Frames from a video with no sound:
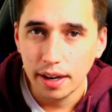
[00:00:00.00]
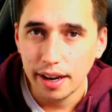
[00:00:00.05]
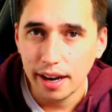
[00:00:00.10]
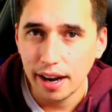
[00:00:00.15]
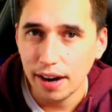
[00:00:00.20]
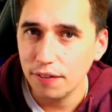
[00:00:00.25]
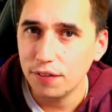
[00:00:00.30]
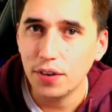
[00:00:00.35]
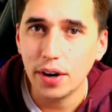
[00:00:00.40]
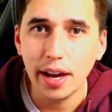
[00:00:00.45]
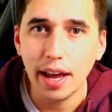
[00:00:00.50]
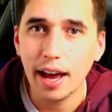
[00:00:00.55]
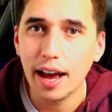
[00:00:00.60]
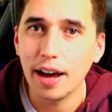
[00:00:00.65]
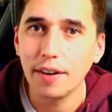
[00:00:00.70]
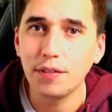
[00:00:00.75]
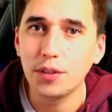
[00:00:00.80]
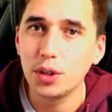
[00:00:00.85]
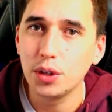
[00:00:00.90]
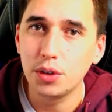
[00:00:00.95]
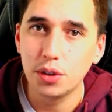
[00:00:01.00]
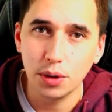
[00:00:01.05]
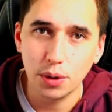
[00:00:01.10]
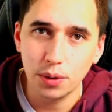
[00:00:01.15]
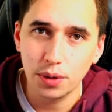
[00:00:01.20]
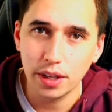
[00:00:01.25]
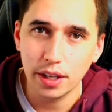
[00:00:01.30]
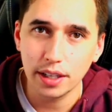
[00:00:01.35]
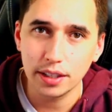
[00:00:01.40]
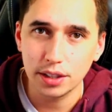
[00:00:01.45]
if I have to
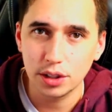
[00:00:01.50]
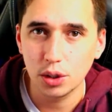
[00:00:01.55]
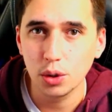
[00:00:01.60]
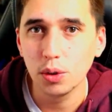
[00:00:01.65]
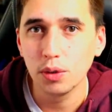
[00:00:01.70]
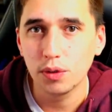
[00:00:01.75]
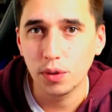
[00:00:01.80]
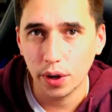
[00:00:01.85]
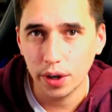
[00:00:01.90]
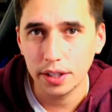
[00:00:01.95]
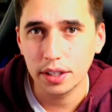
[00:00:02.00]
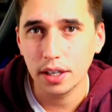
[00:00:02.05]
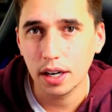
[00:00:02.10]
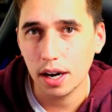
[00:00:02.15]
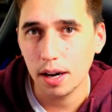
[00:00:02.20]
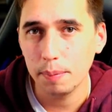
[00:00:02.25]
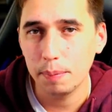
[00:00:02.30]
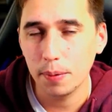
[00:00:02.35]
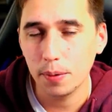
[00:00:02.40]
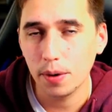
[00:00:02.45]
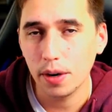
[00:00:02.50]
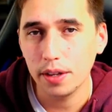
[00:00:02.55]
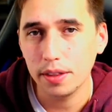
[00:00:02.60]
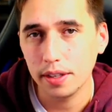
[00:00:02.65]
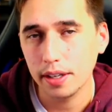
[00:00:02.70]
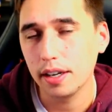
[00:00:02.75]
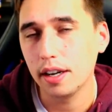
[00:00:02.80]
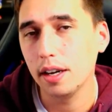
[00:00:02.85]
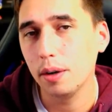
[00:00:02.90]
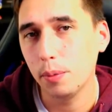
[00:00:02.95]
do this to avoid copyright,
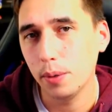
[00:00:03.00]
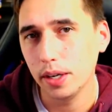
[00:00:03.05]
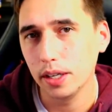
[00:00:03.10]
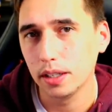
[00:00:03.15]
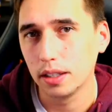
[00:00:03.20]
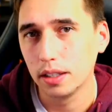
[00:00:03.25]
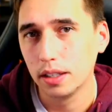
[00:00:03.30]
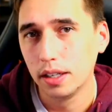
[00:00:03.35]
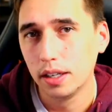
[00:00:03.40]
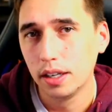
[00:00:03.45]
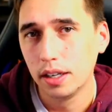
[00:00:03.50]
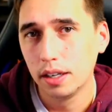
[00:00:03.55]
then I will.